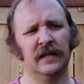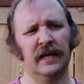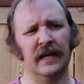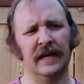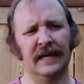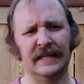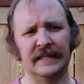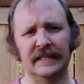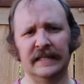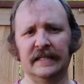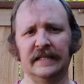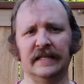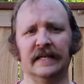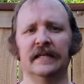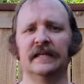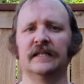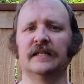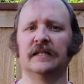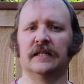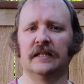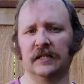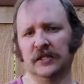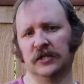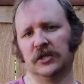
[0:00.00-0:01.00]

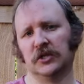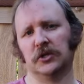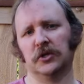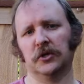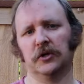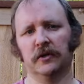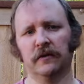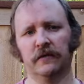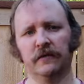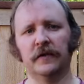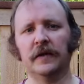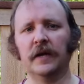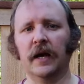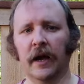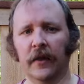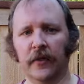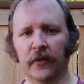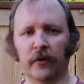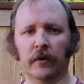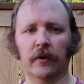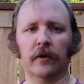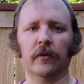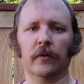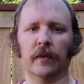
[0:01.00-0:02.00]
exists to serve the
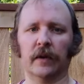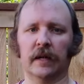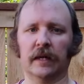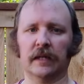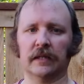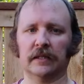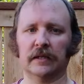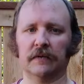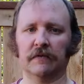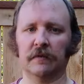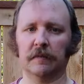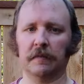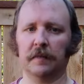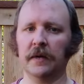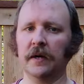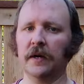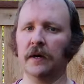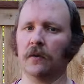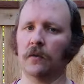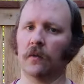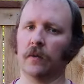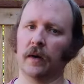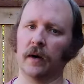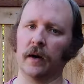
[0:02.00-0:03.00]
other ingredients of the
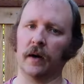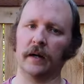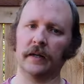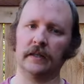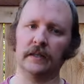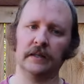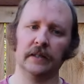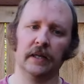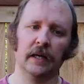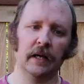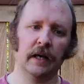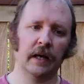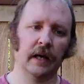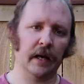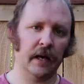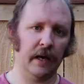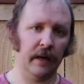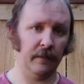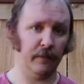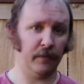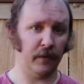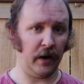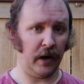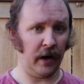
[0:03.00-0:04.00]
beer, whereas
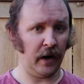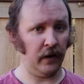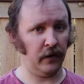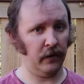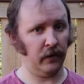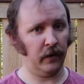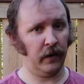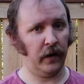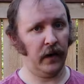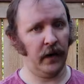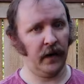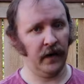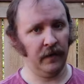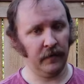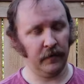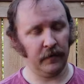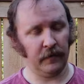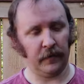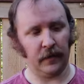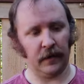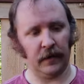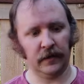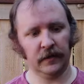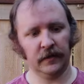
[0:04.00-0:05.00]
a brown or amber
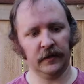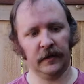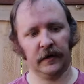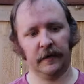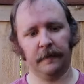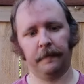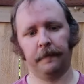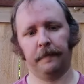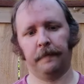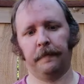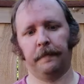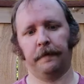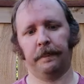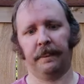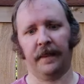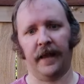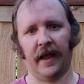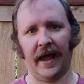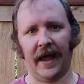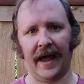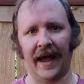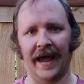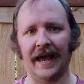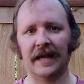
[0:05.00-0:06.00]
malt
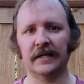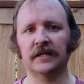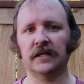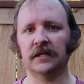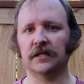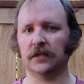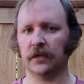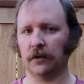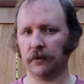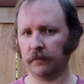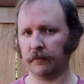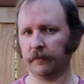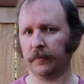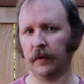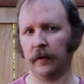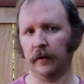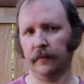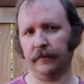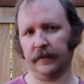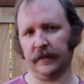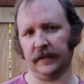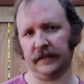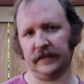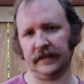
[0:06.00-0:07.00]
has its own
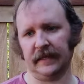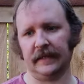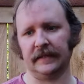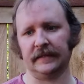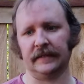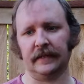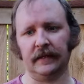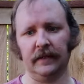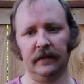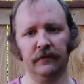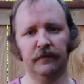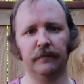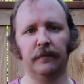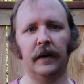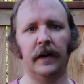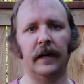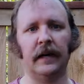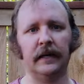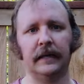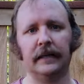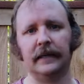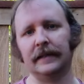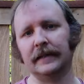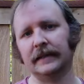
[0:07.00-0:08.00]
purpose, has enough
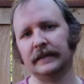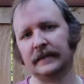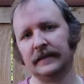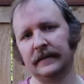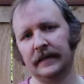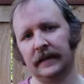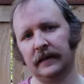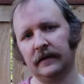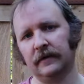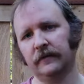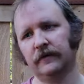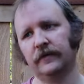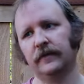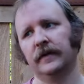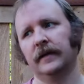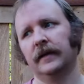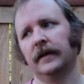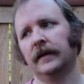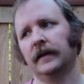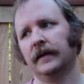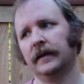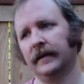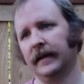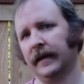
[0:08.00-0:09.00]
body in itself
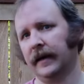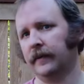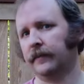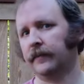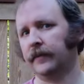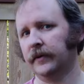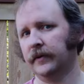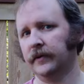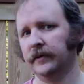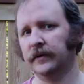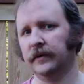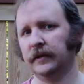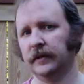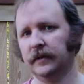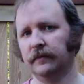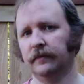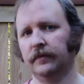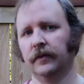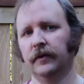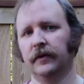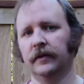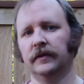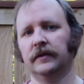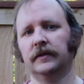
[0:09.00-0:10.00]
that it
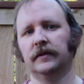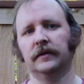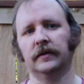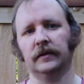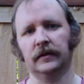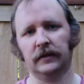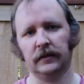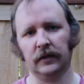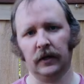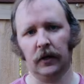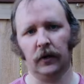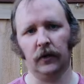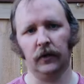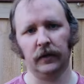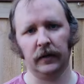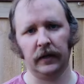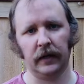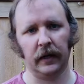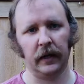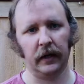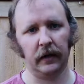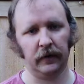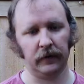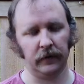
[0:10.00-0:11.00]
produces its own
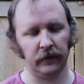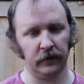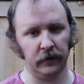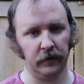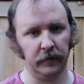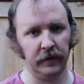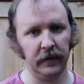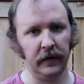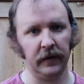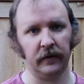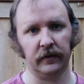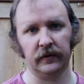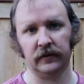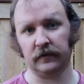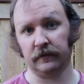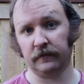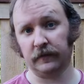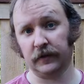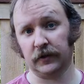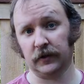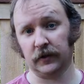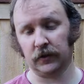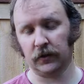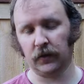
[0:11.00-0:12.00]
character in the beer in
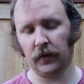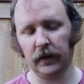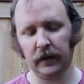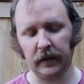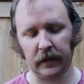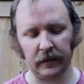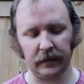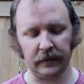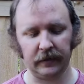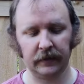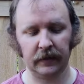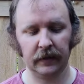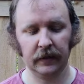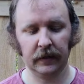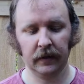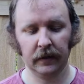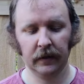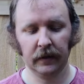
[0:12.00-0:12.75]
sufficient quantities.